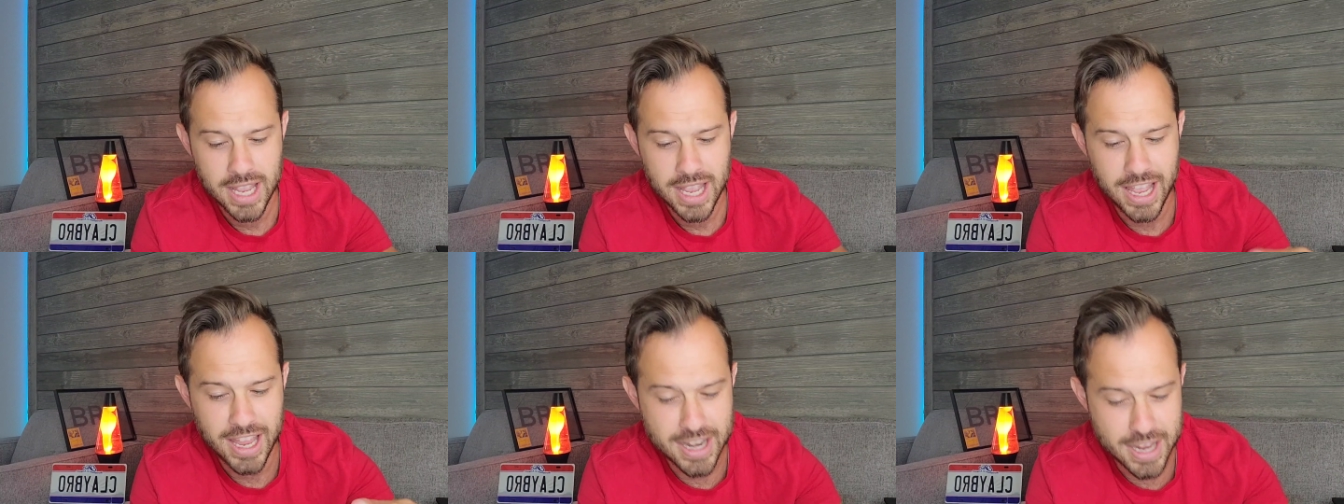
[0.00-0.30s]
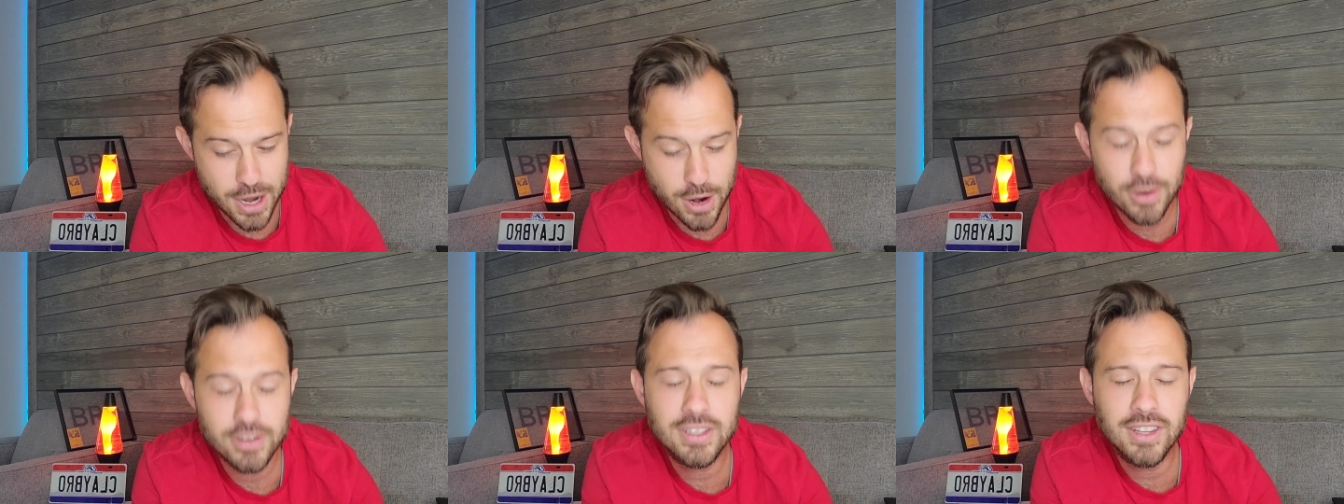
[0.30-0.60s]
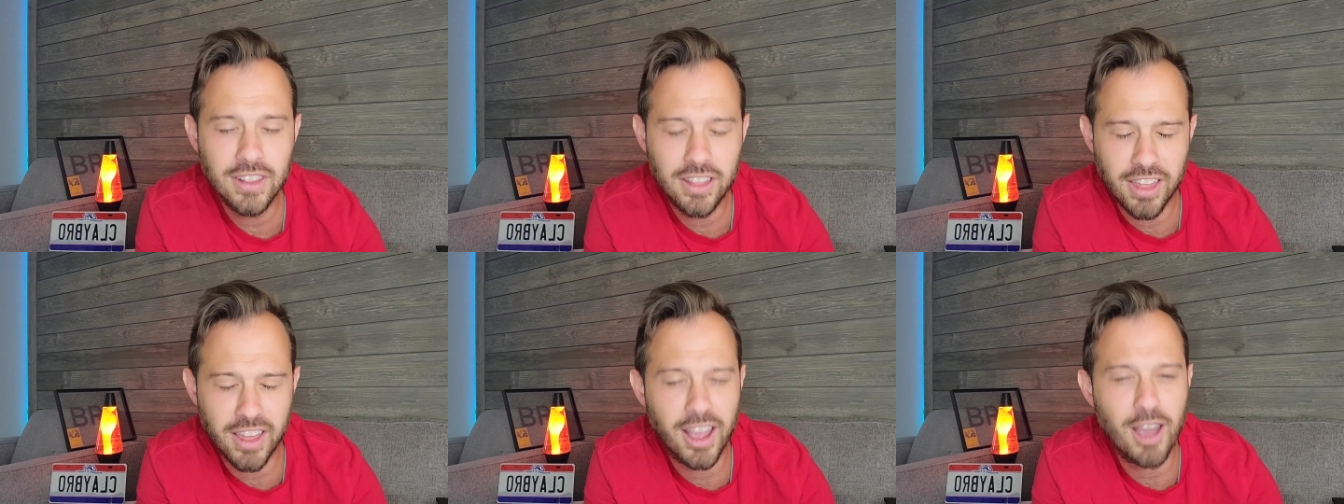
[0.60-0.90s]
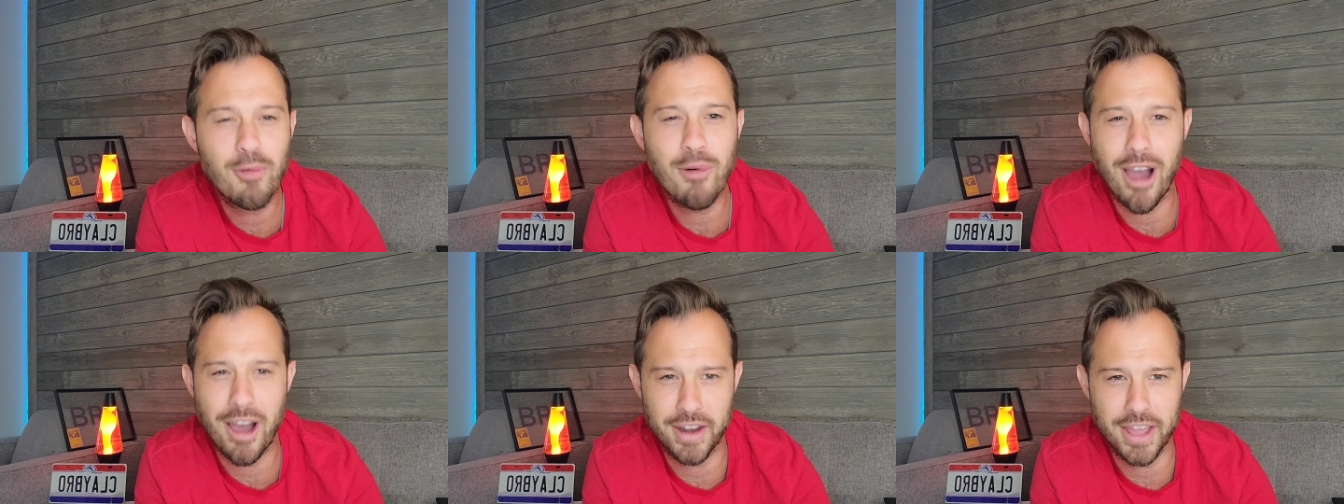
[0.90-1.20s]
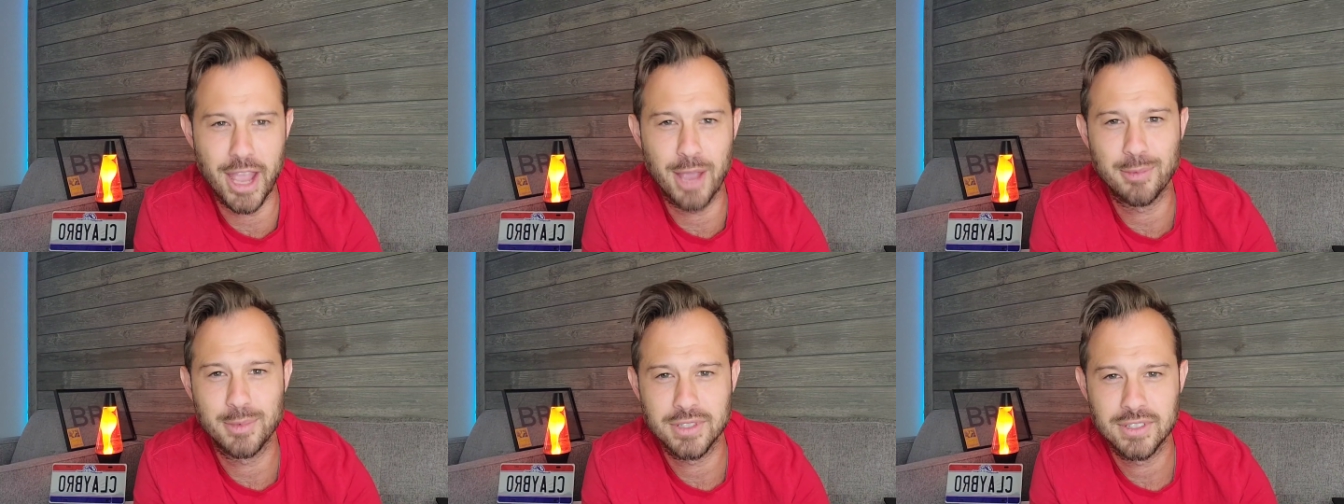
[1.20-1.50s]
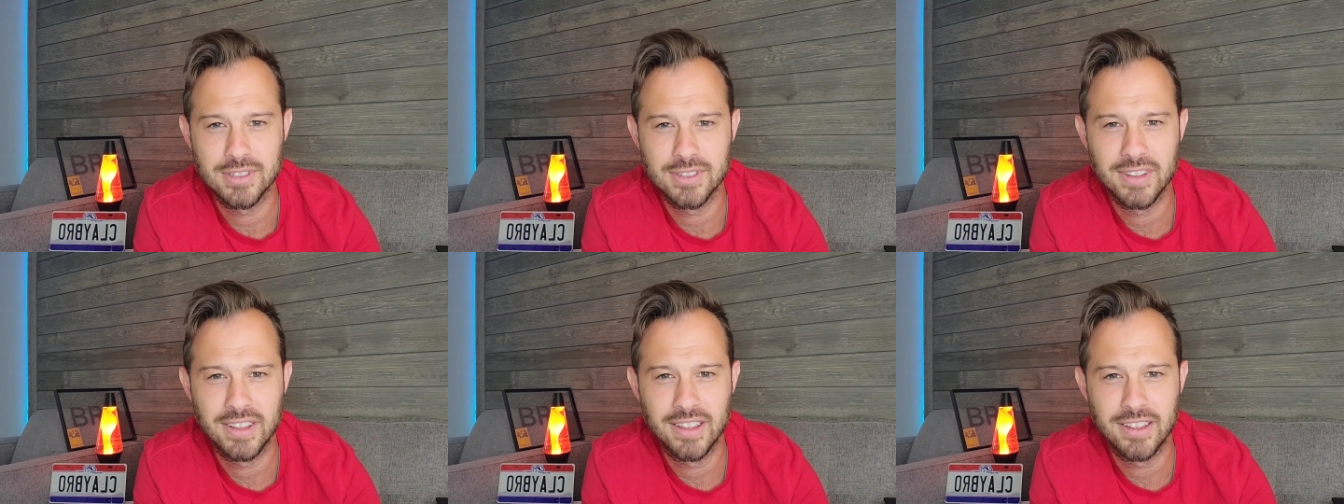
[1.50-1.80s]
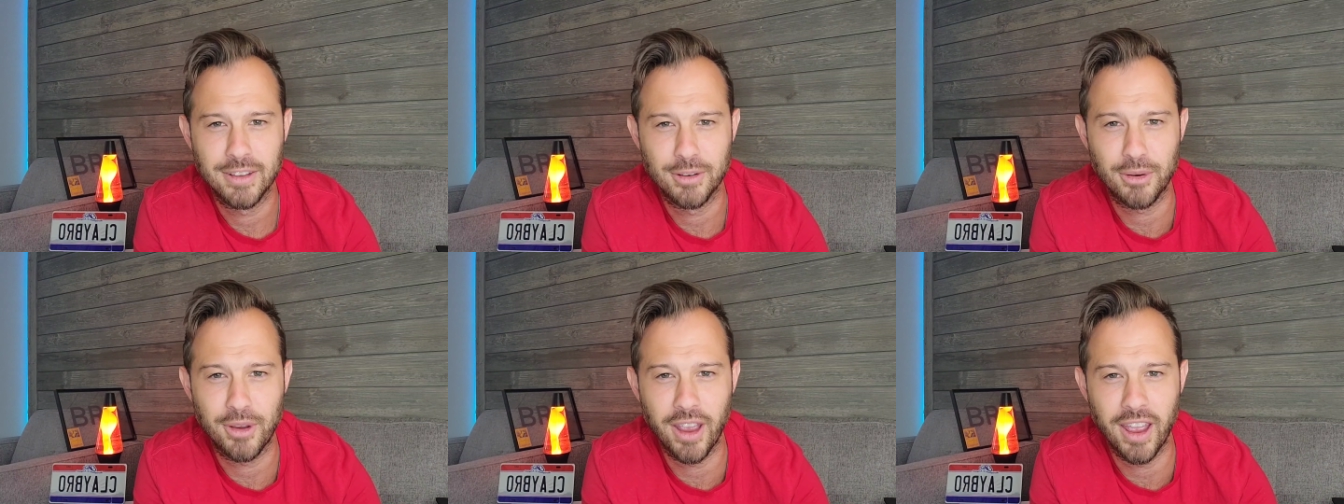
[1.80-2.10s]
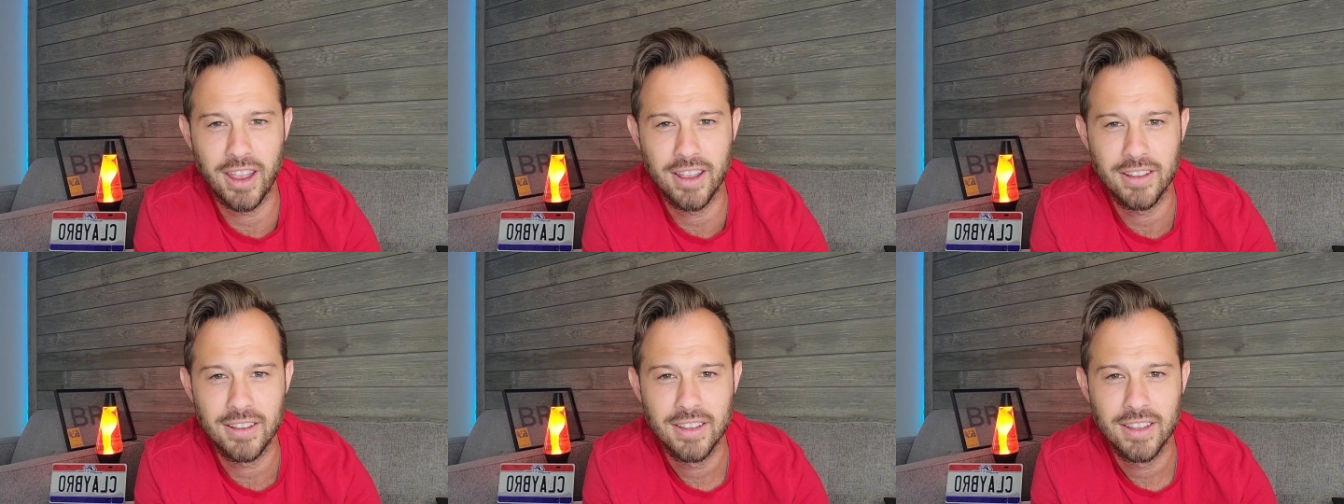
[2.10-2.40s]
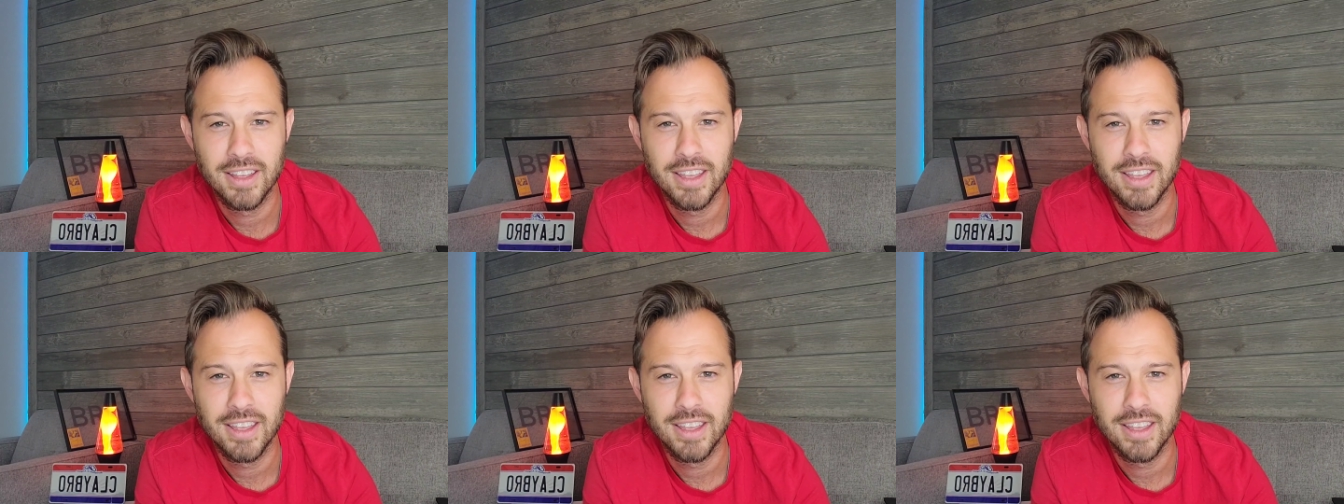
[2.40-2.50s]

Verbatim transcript: And here's the thing about apes, okay?